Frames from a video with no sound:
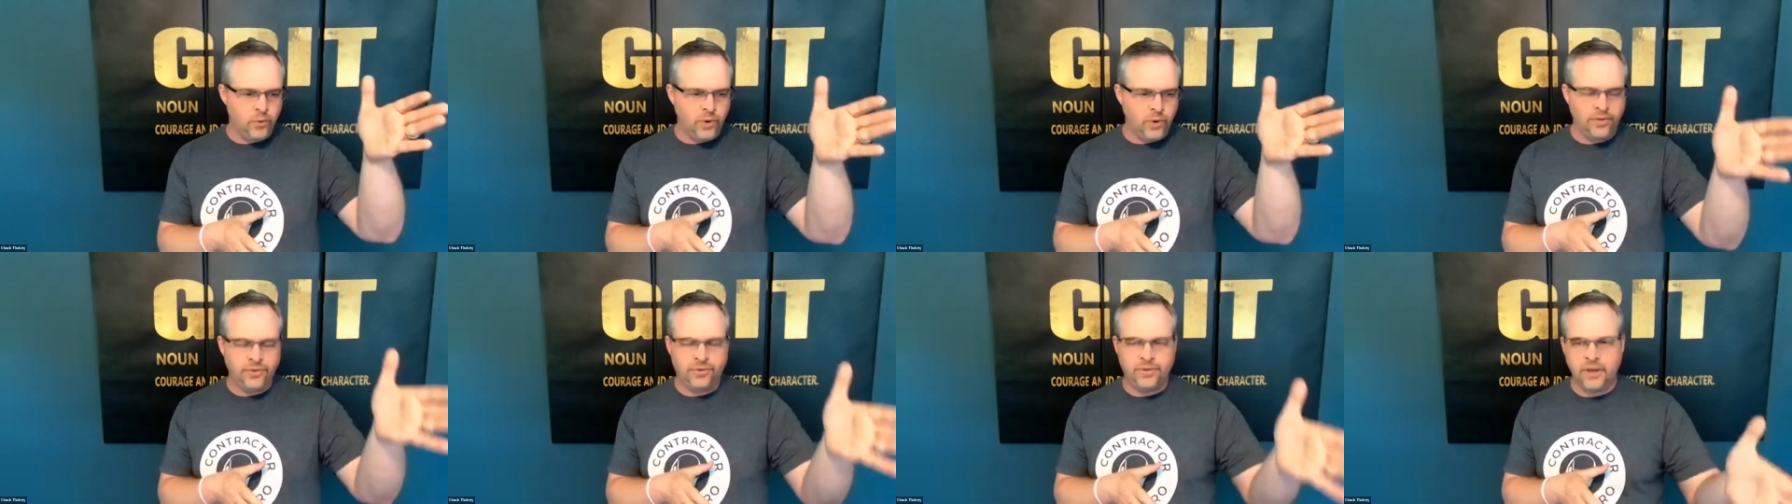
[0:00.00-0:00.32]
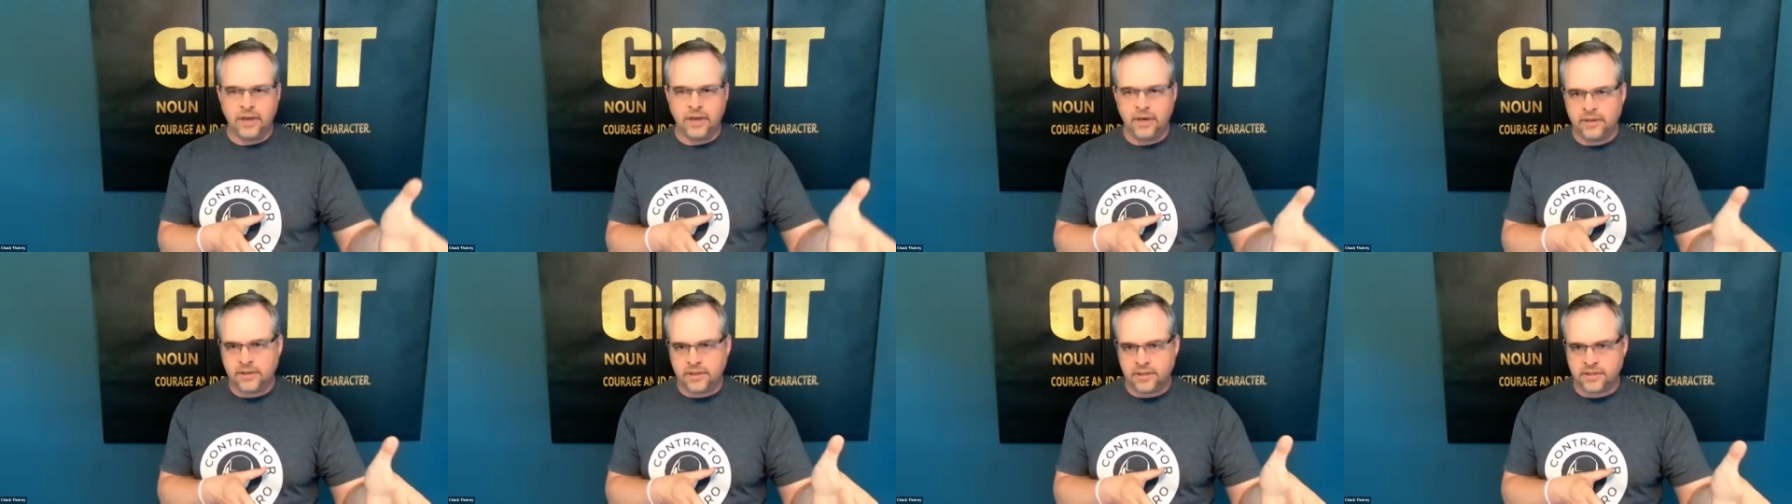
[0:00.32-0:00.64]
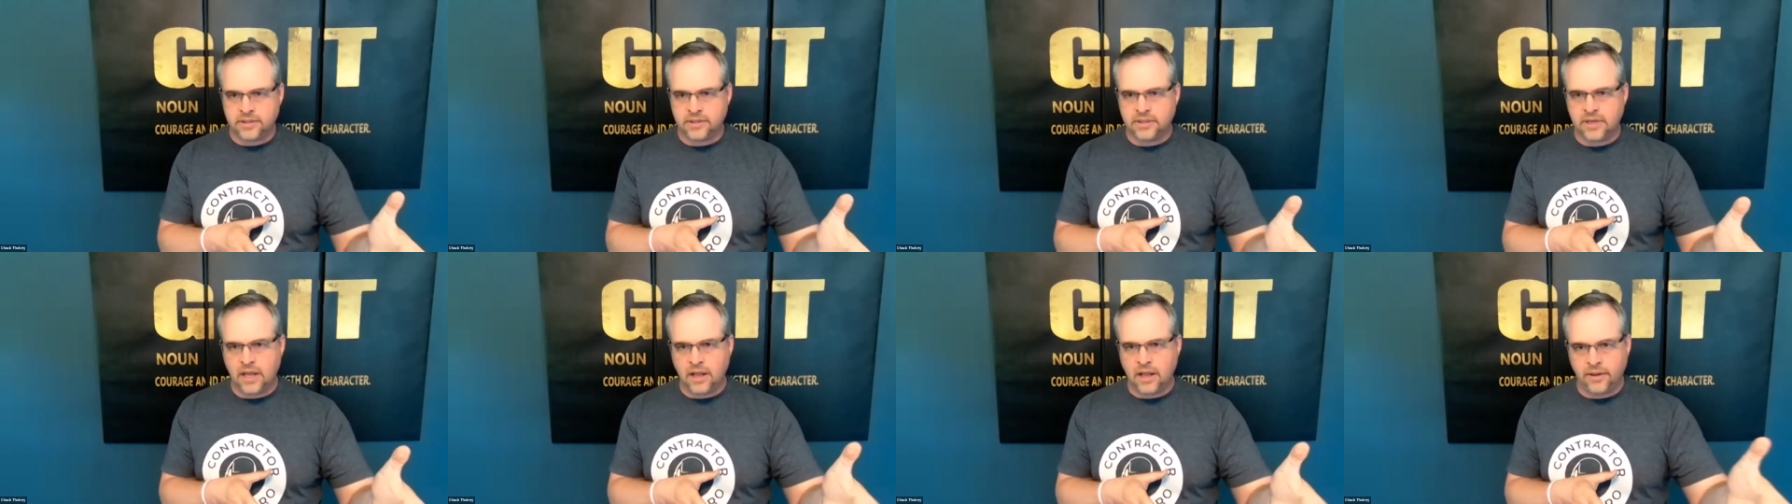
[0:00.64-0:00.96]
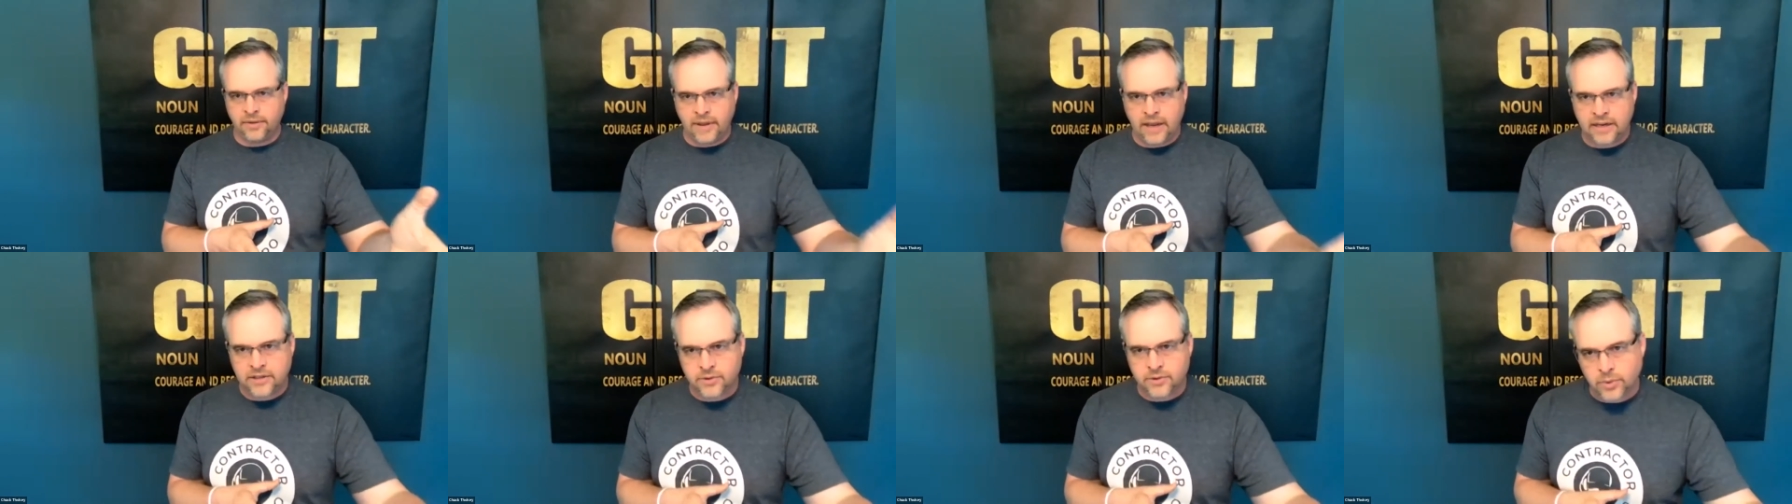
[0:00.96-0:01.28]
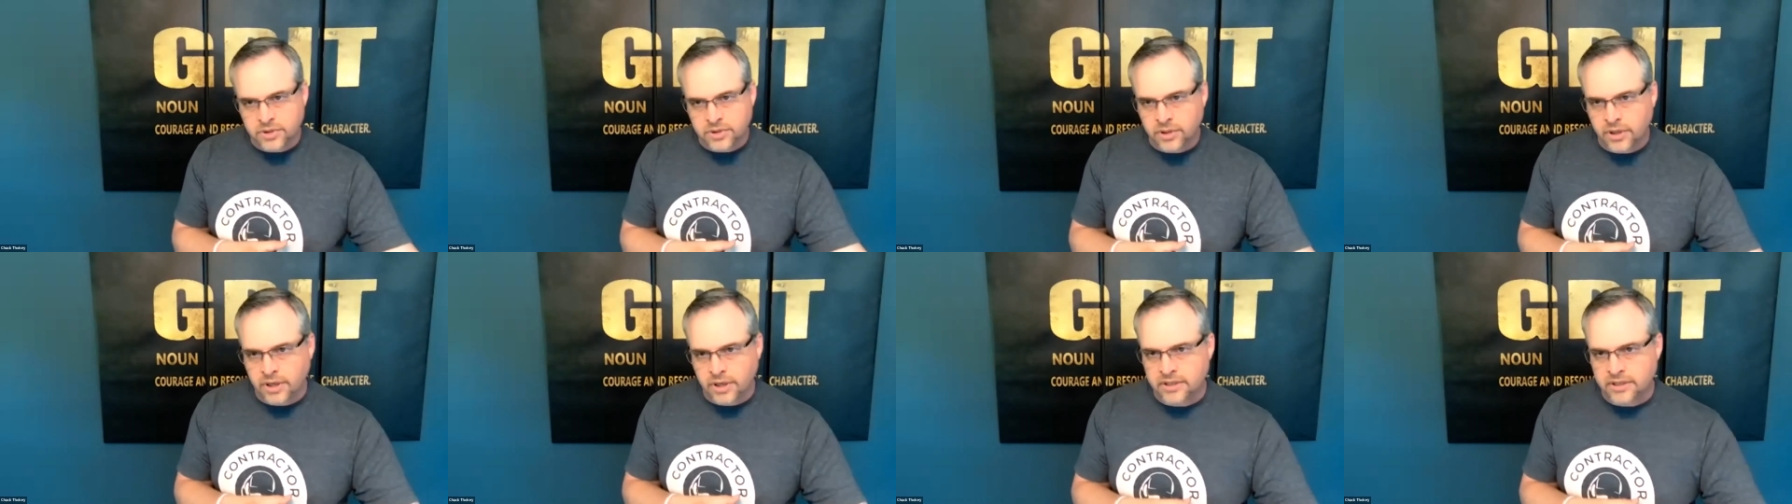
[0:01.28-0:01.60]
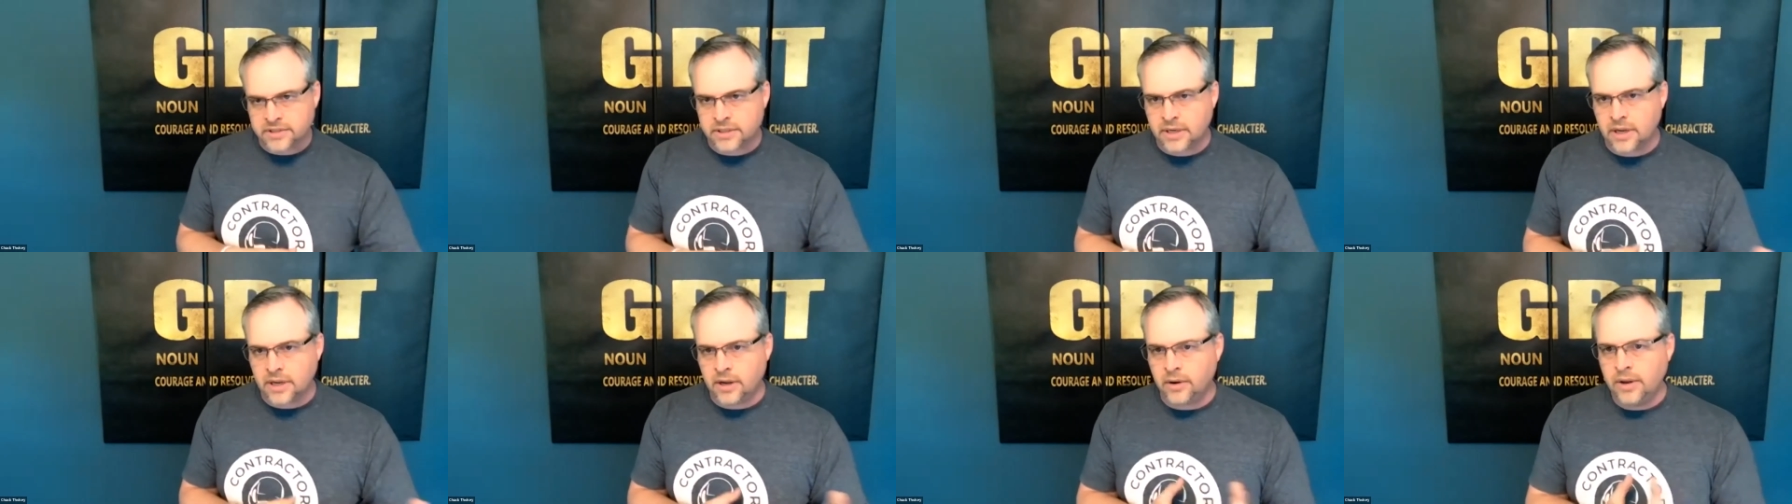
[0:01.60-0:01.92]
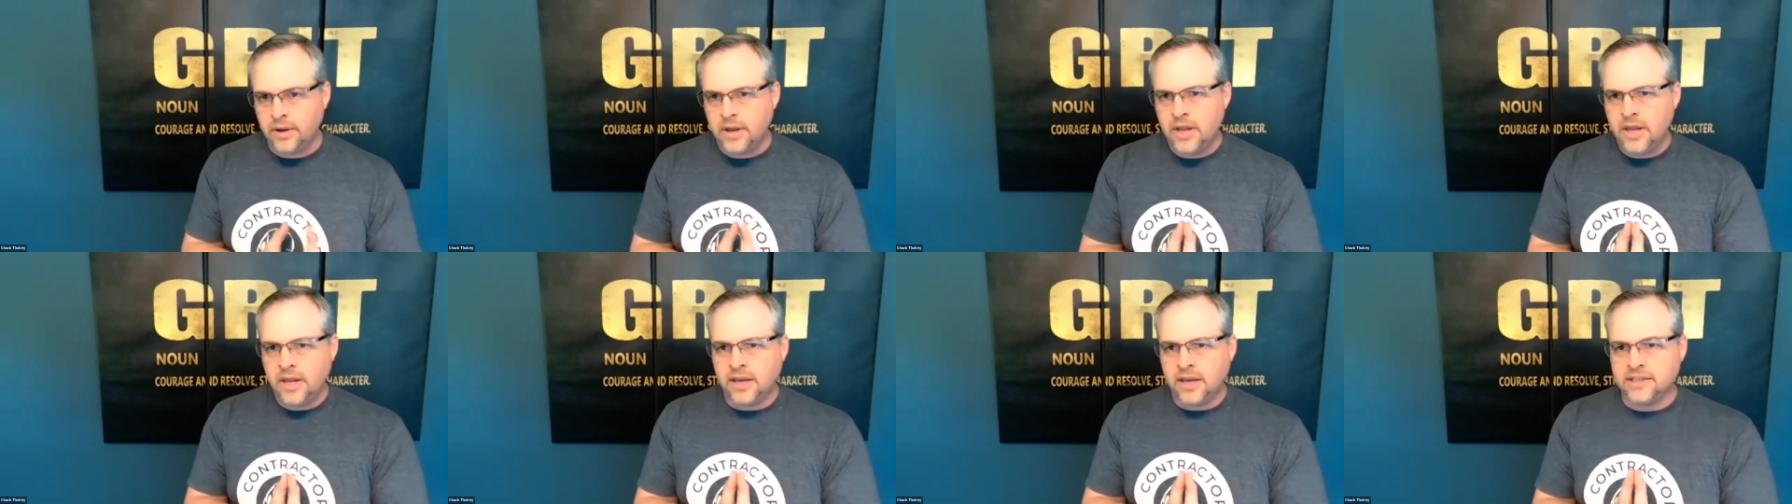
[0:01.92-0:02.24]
one thing to sell, and that's what you're going to sell,